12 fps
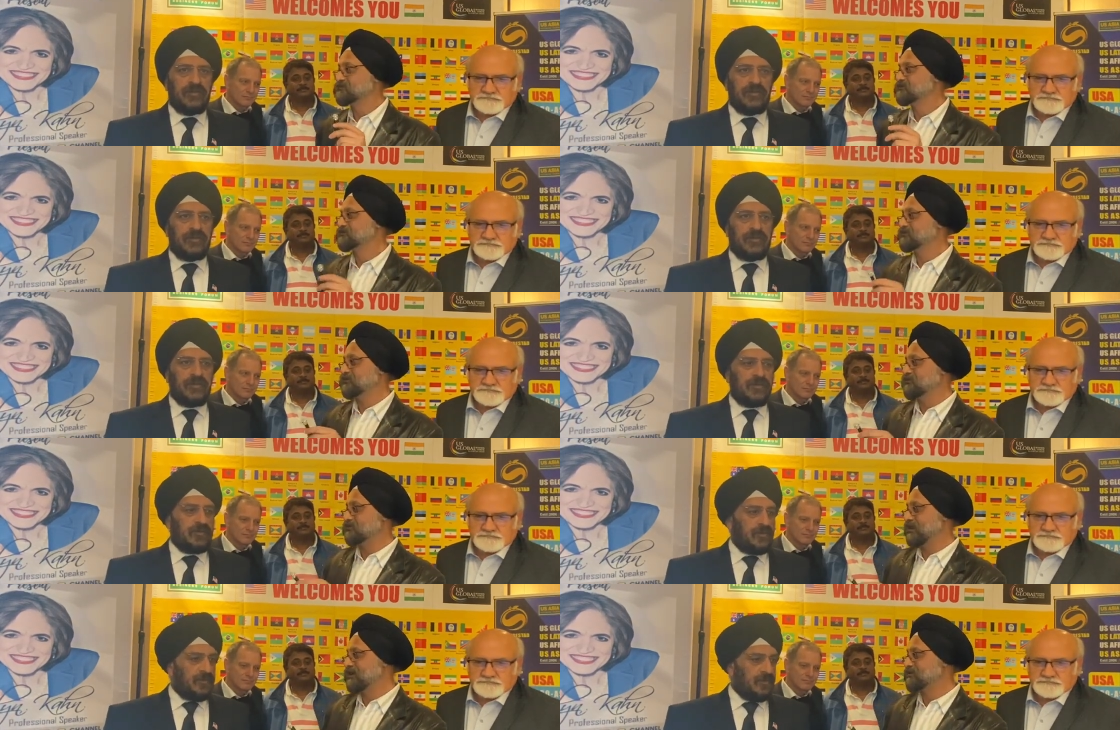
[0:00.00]
Speaker 1: So you
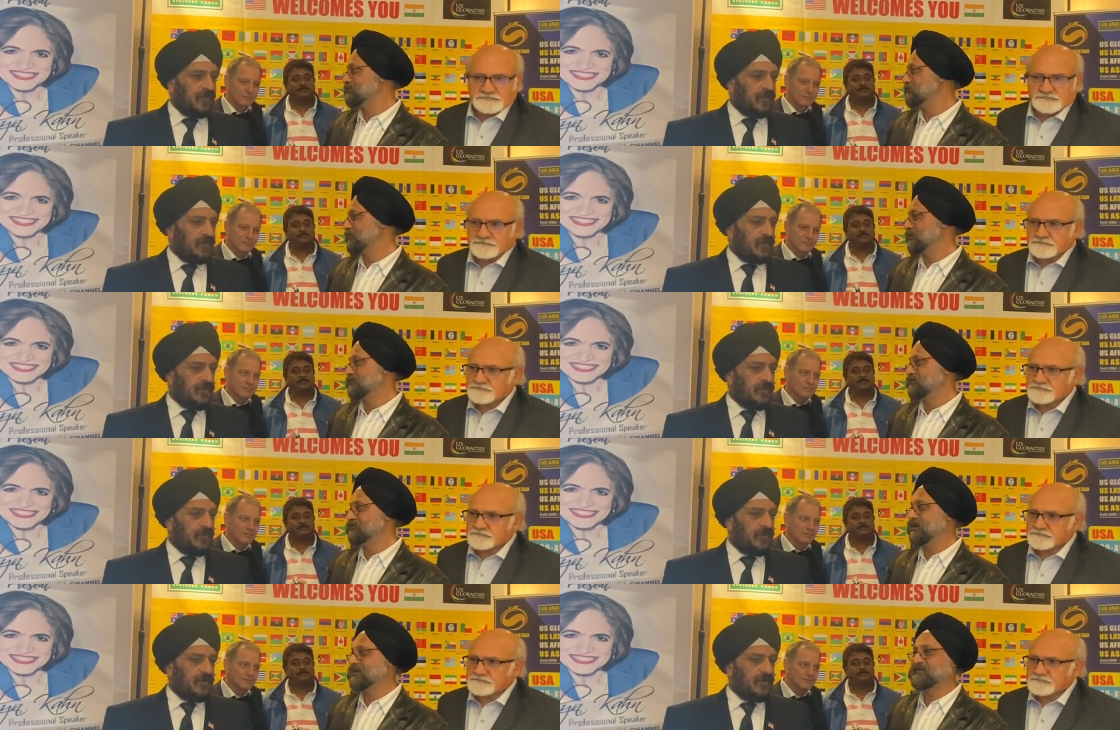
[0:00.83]
guys want to
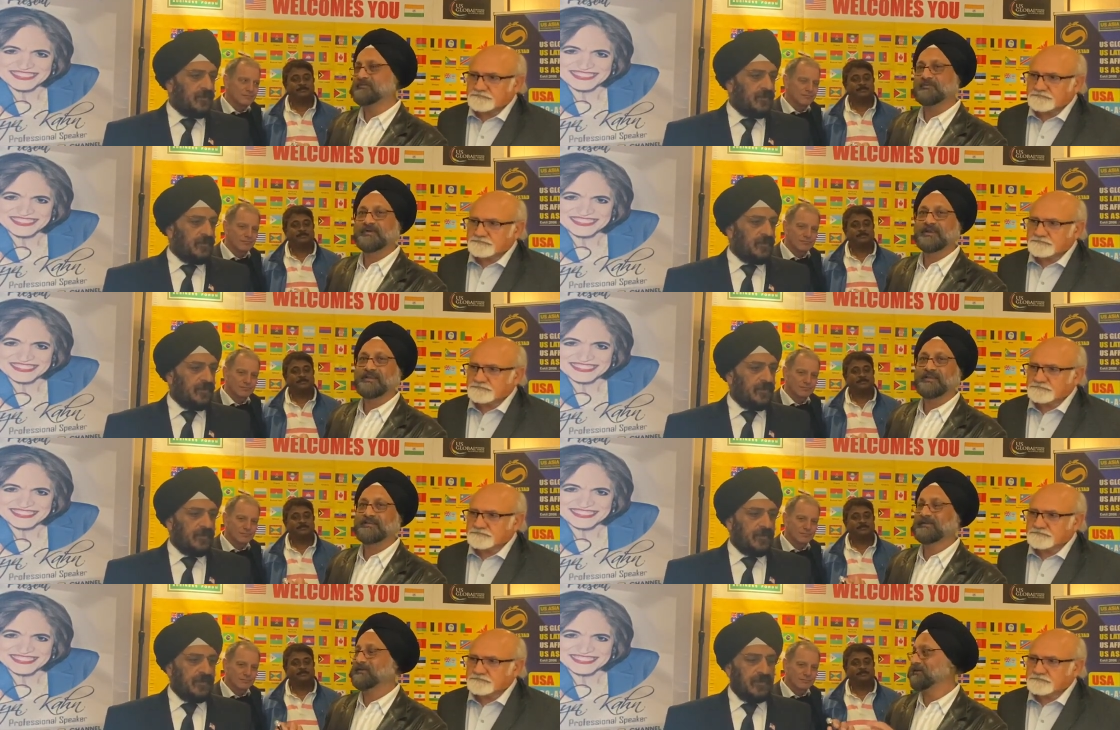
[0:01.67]
invite everybody?
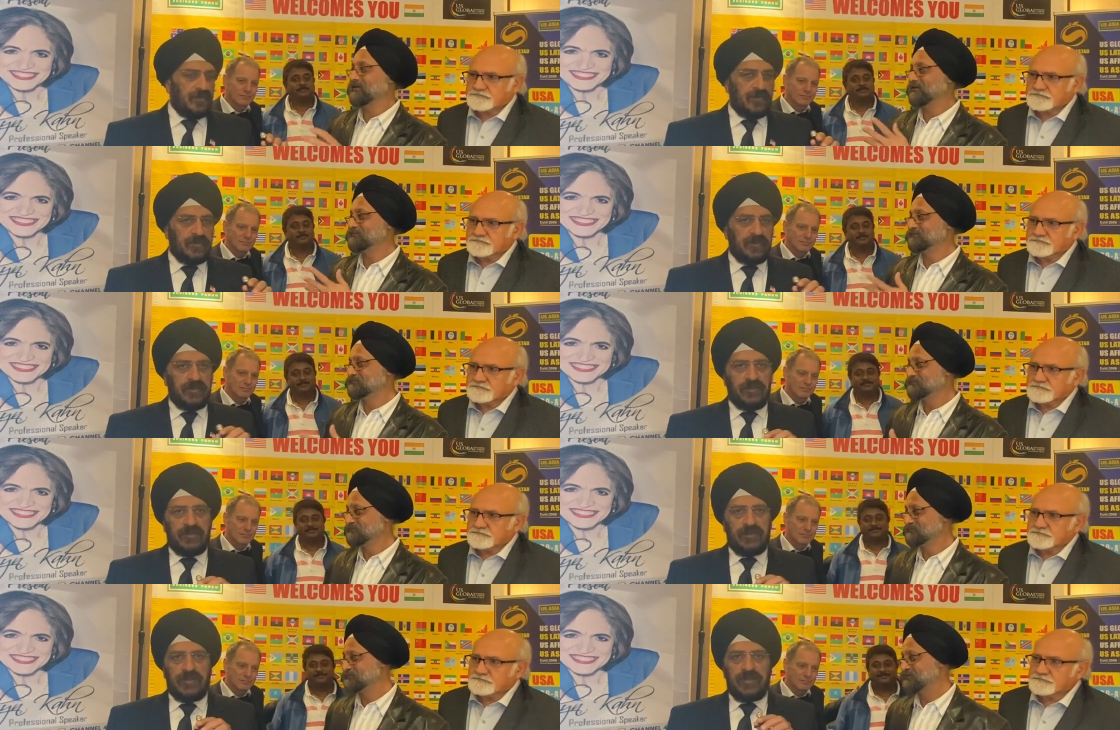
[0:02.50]

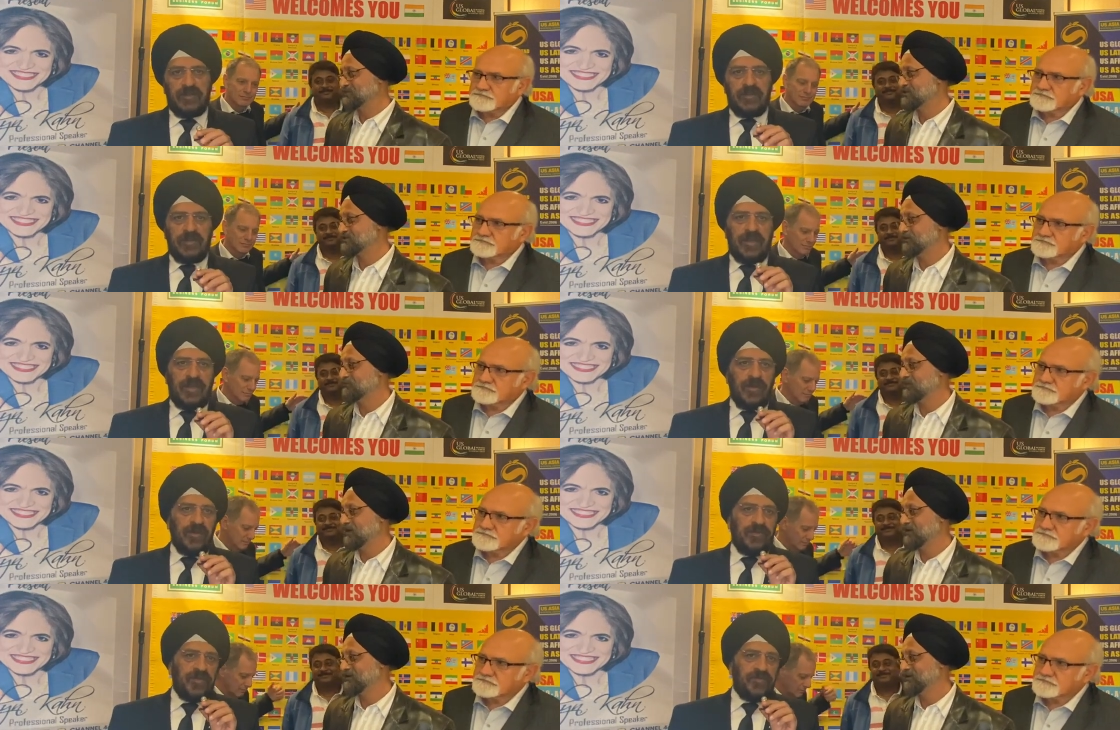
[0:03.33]
Say something.
Speaker 2: Hello,
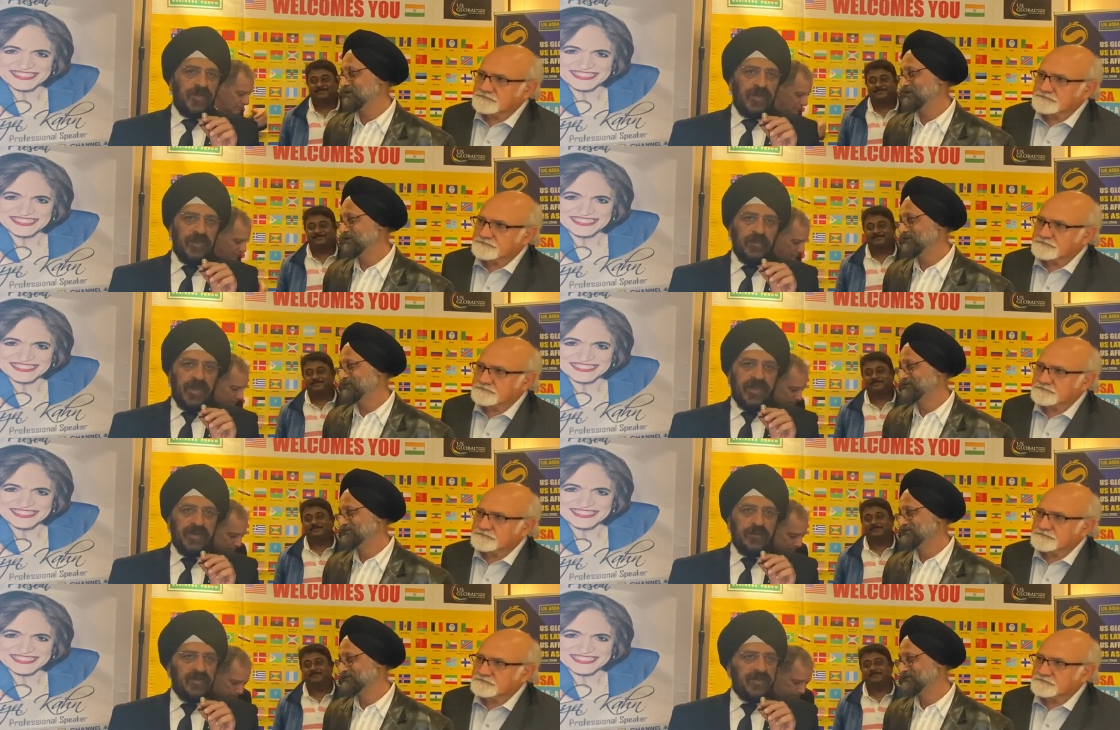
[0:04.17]
everyone. My
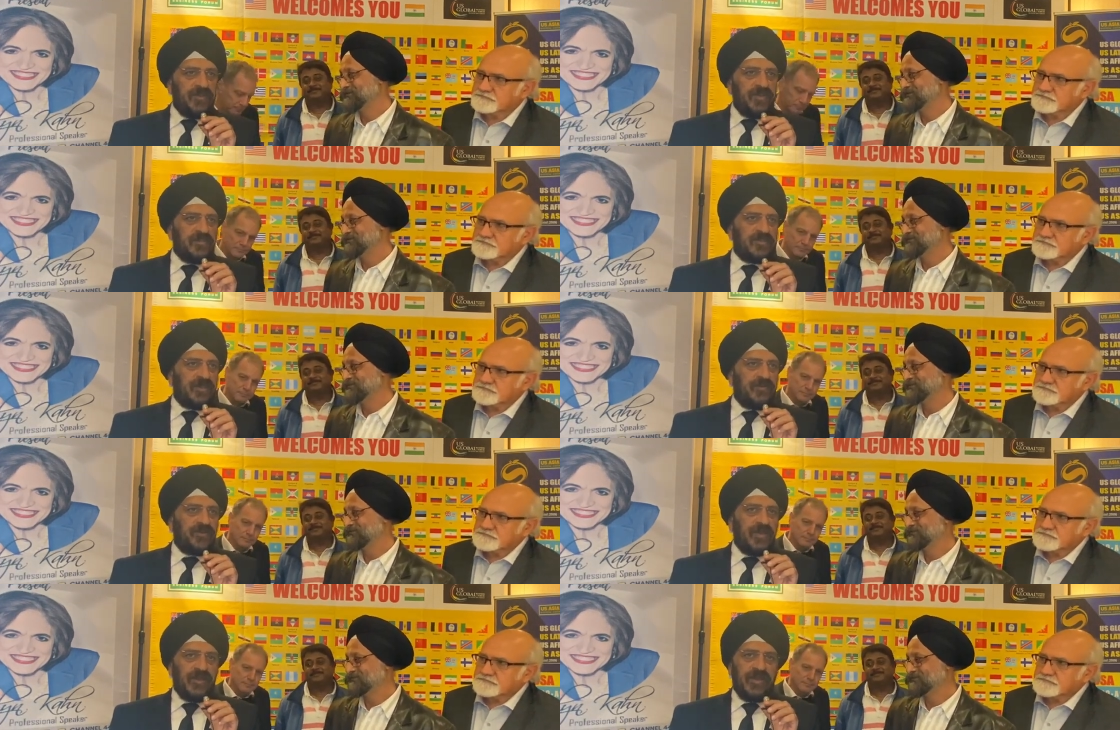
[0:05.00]
name is Avinda
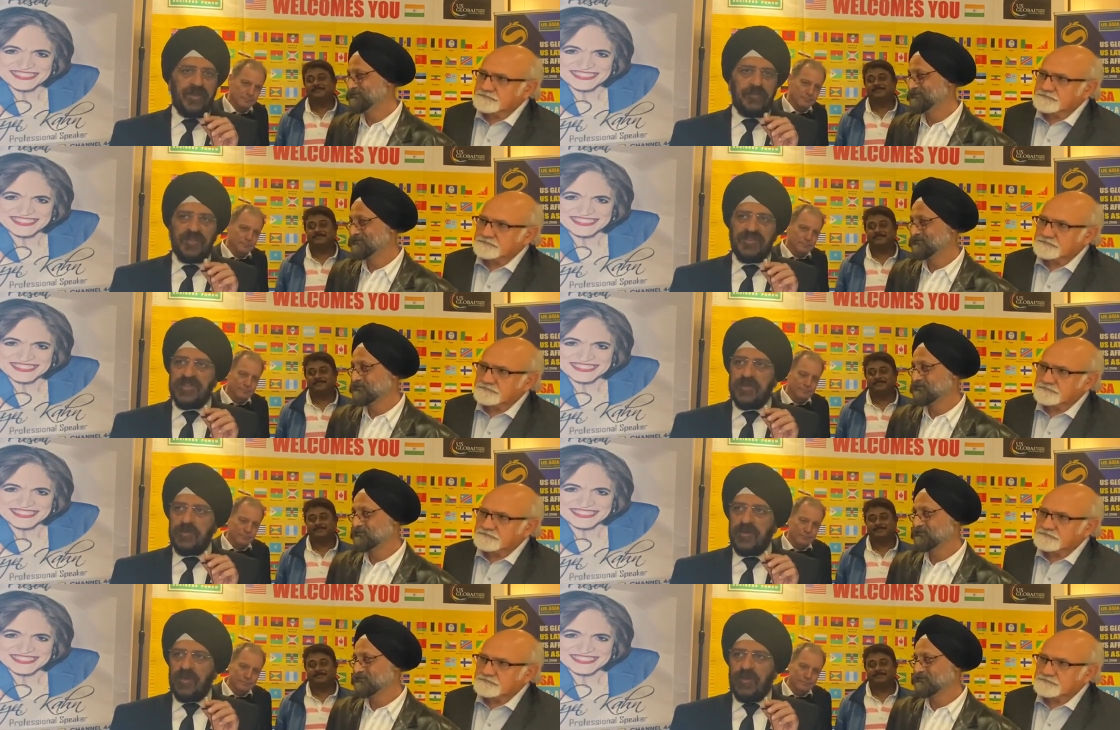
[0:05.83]
Chavla. I'm the
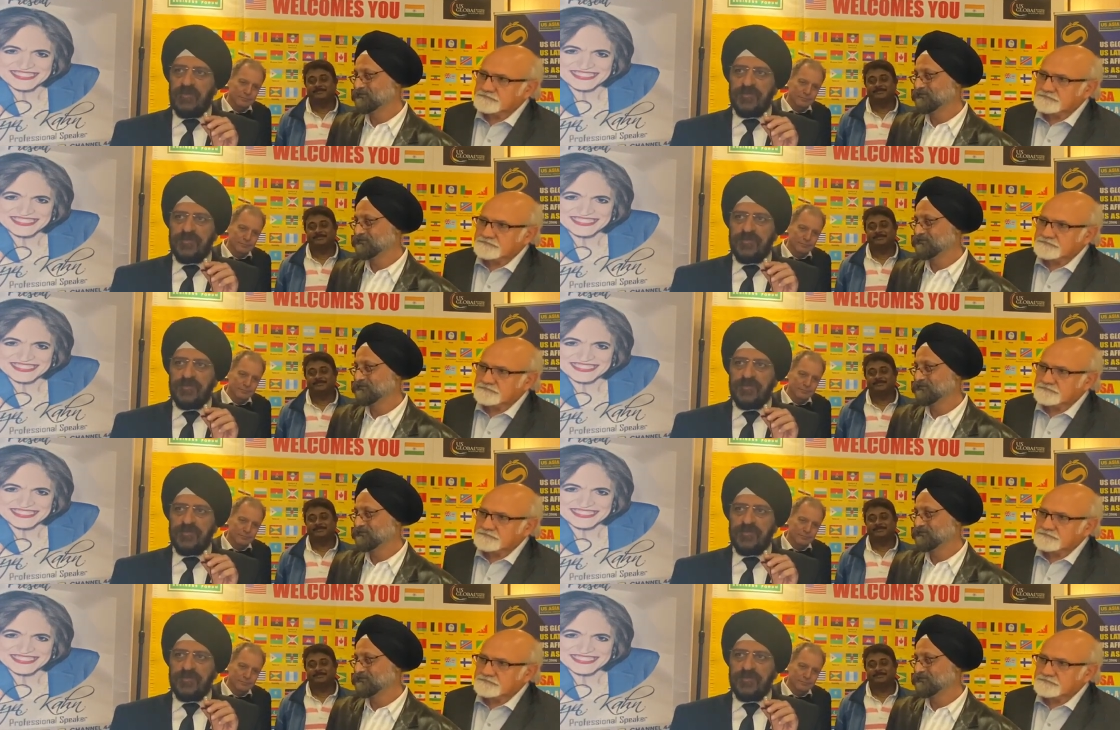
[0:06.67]
chairman of